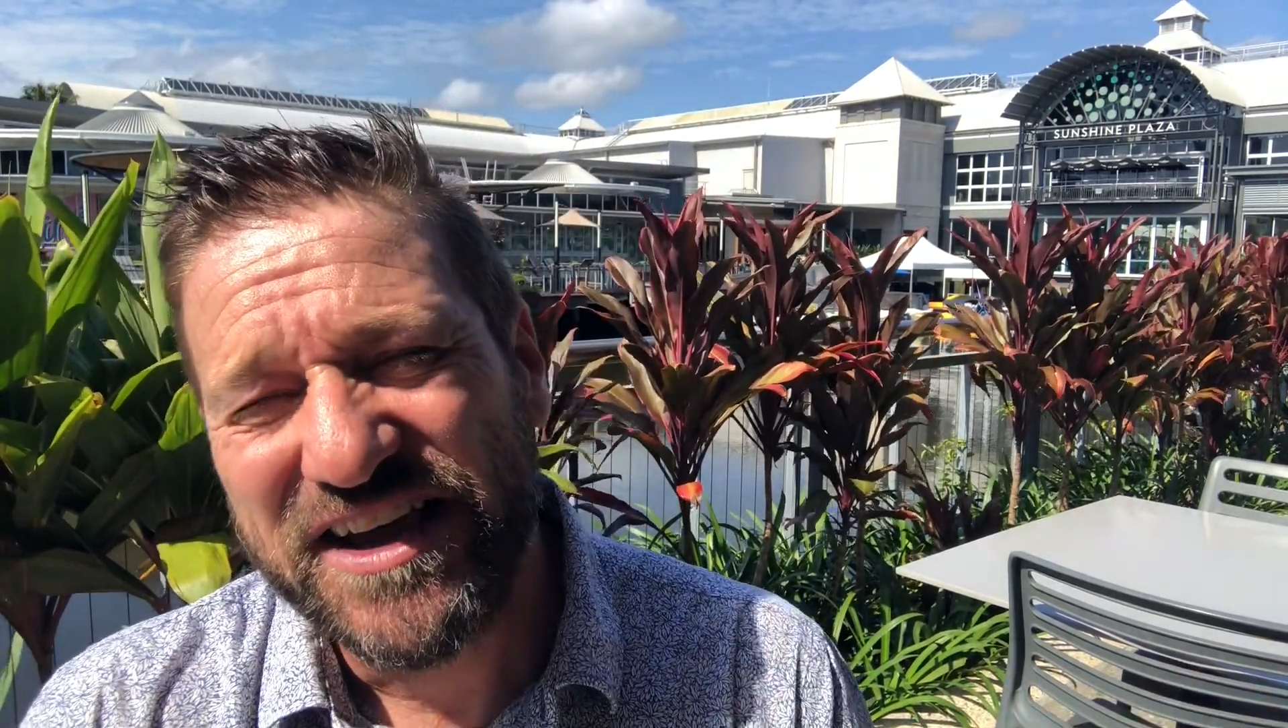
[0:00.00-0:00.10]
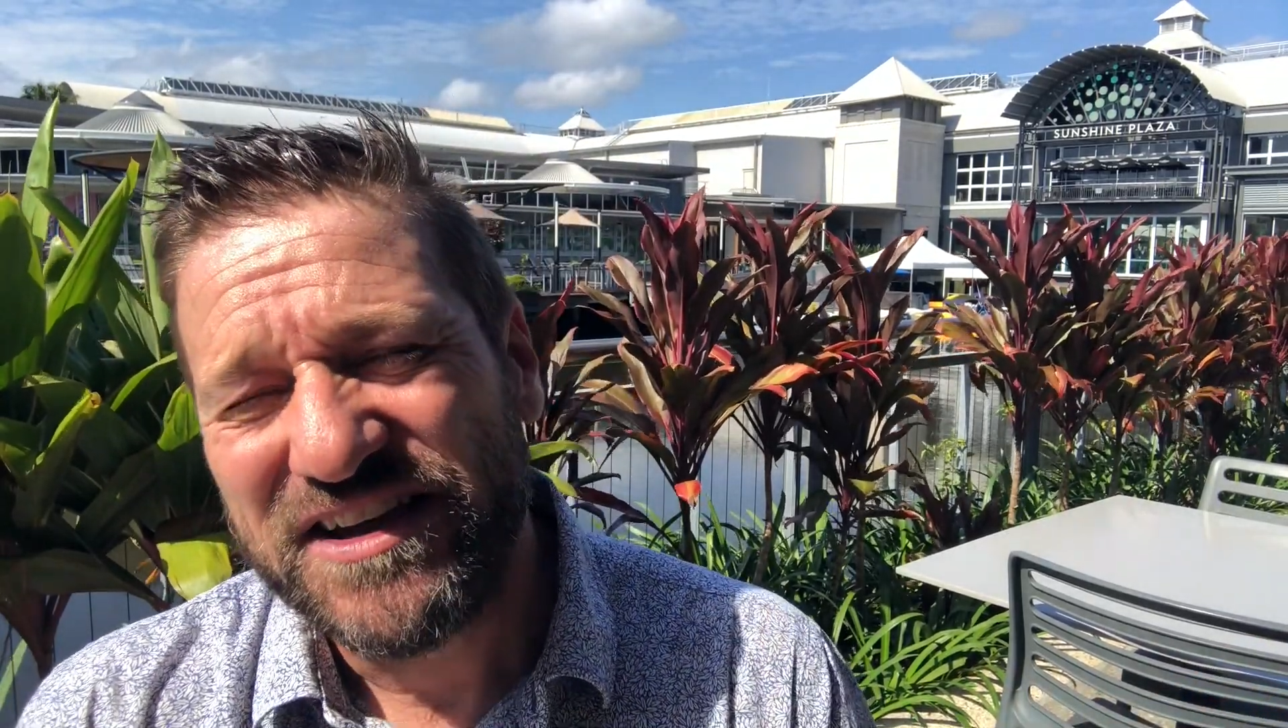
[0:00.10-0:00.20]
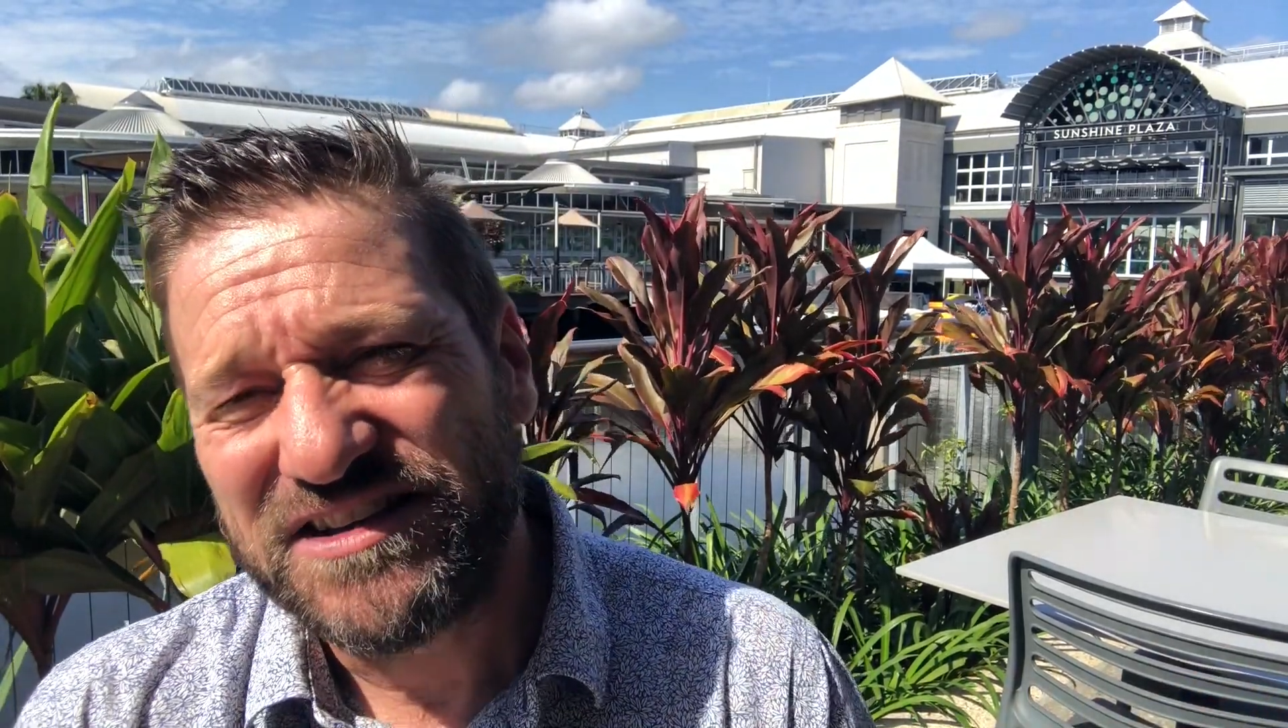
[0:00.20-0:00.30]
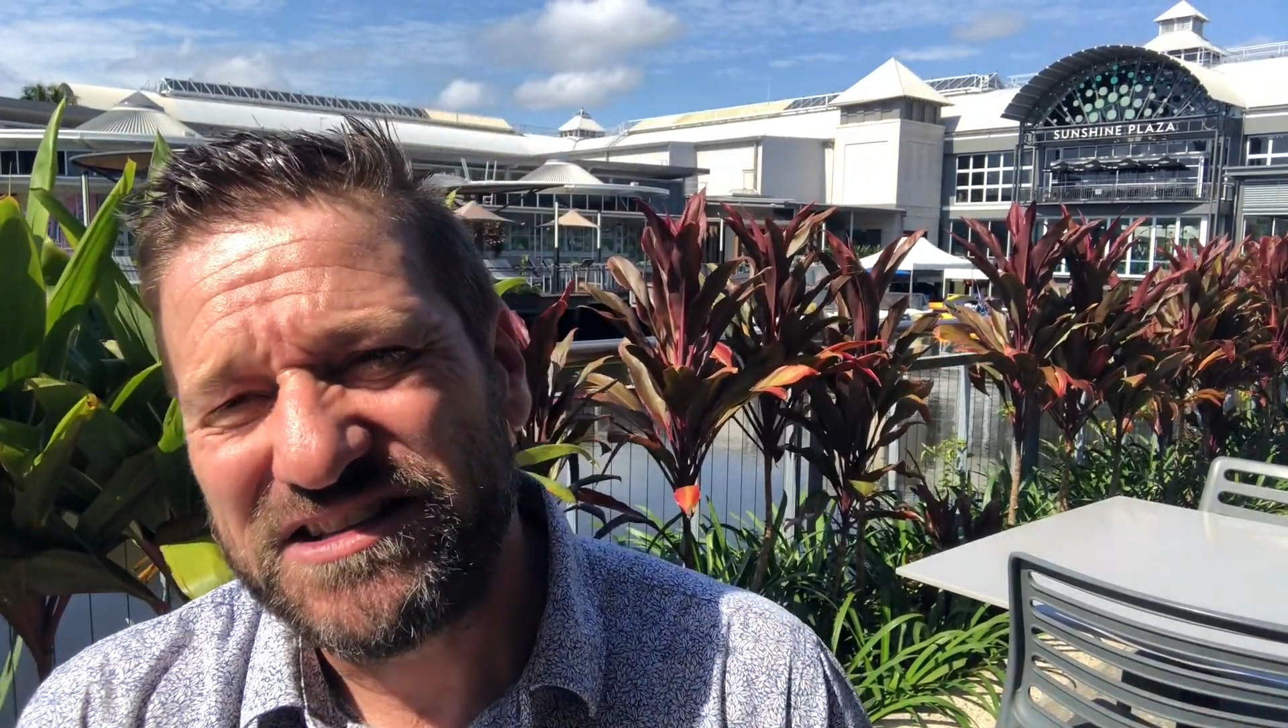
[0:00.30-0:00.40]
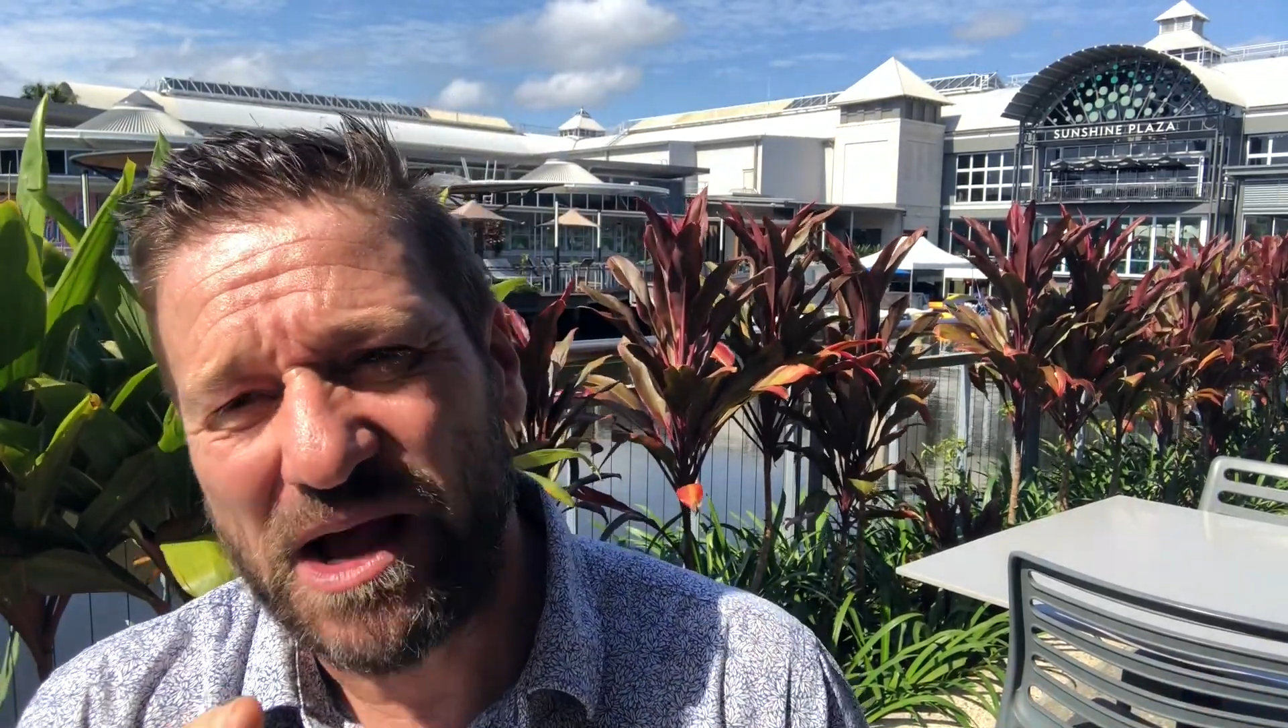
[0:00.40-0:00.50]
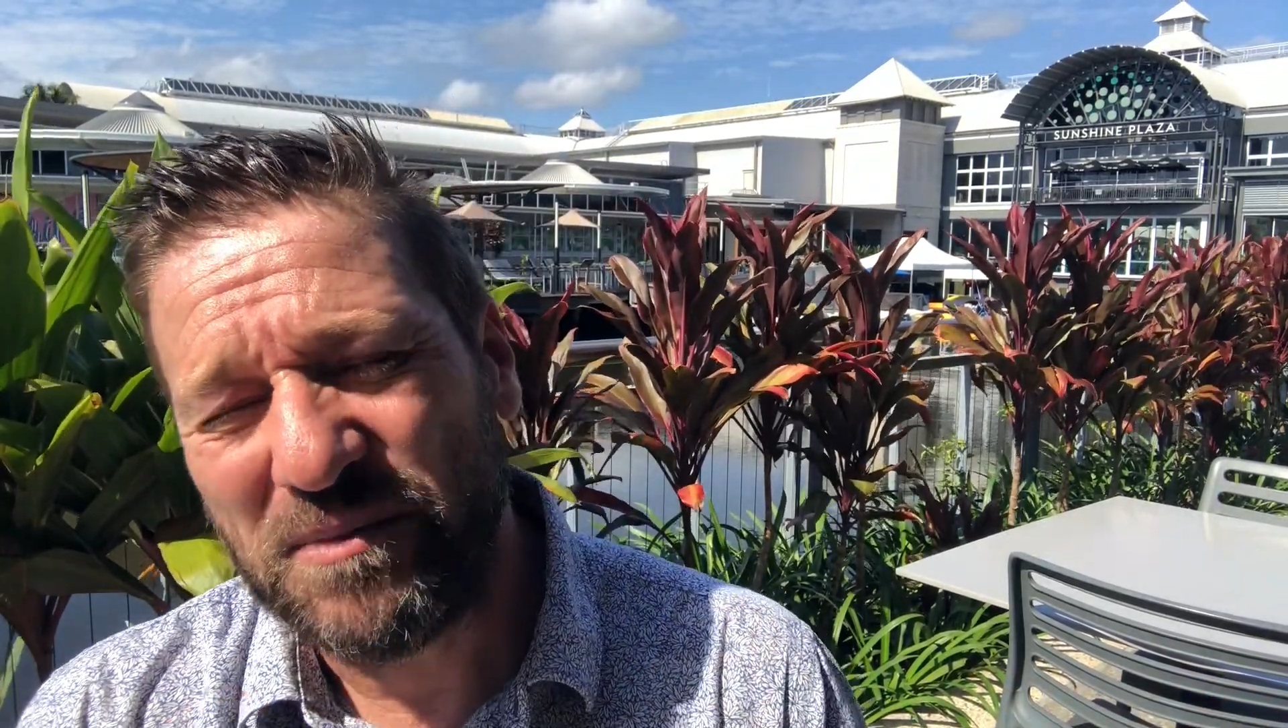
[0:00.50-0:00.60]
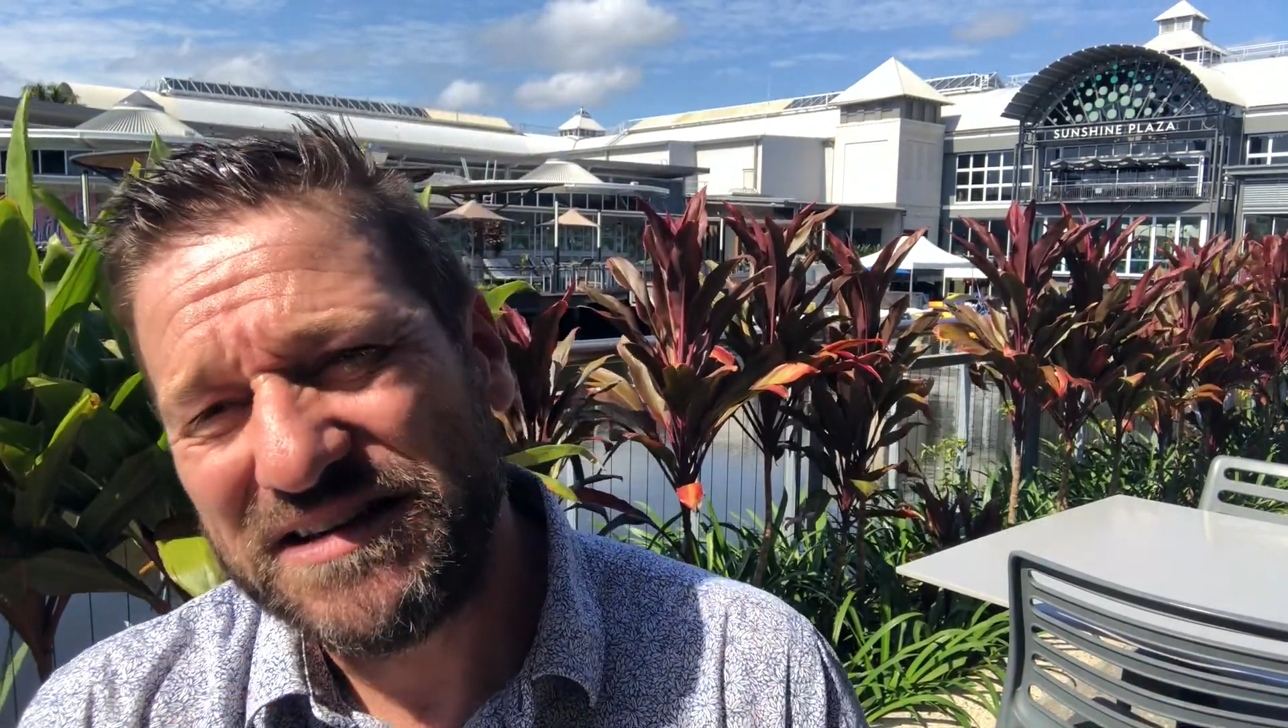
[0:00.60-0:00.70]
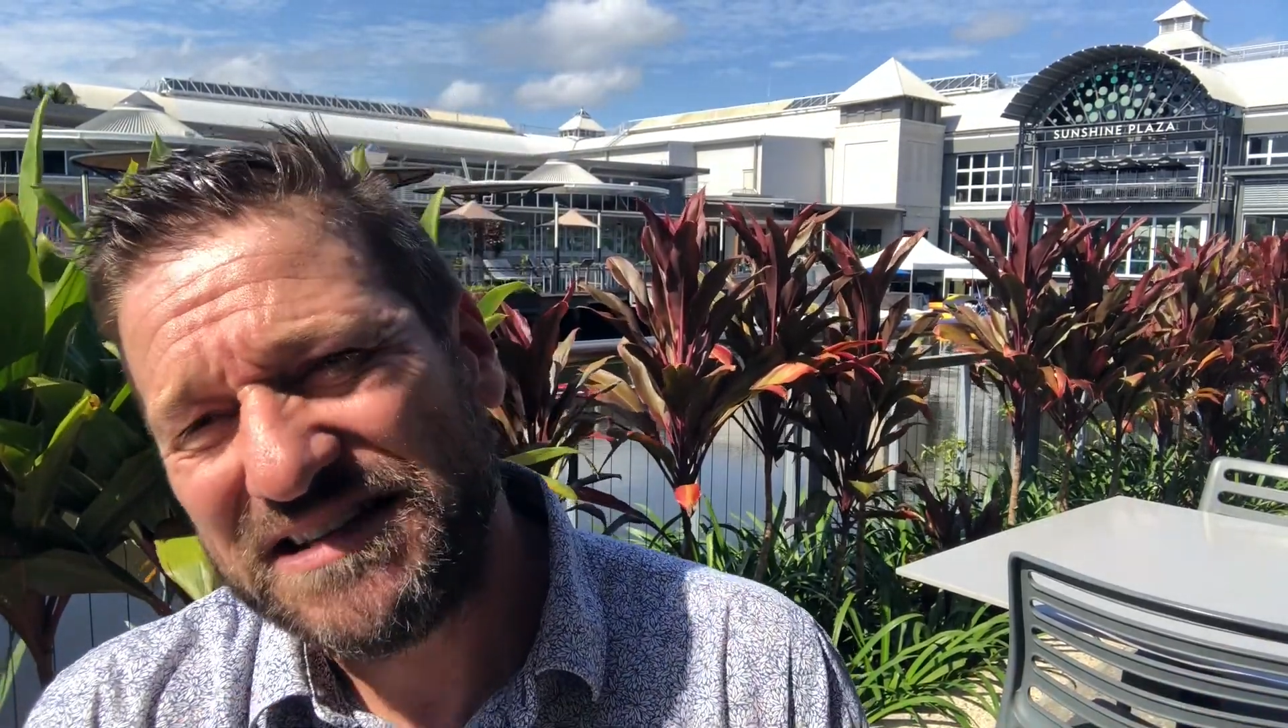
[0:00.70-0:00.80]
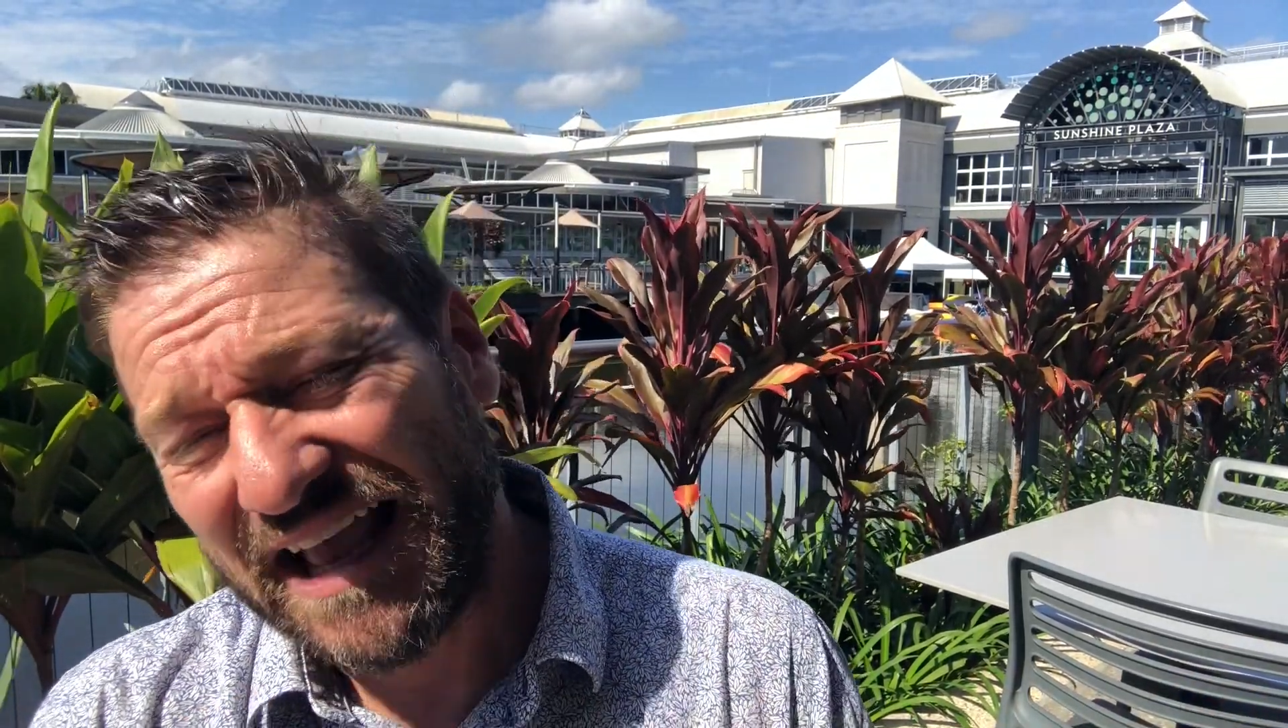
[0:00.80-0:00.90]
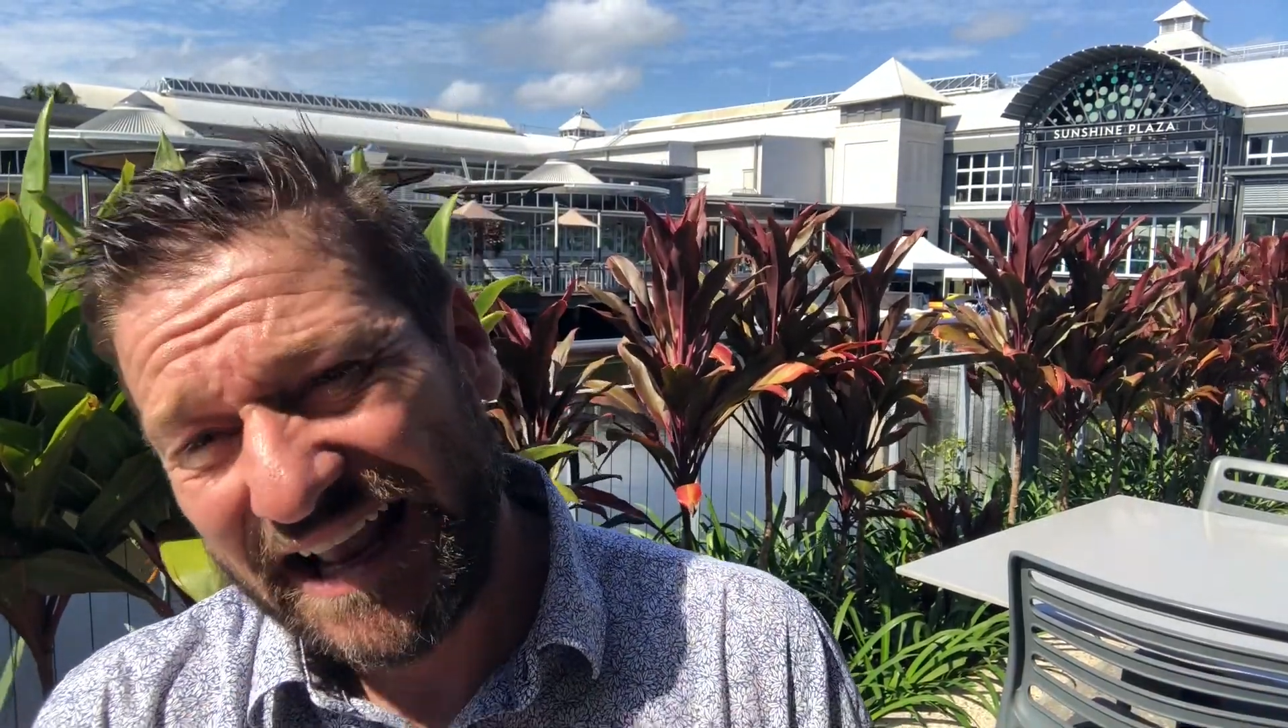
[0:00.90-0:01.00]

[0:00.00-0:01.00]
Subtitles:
Summers are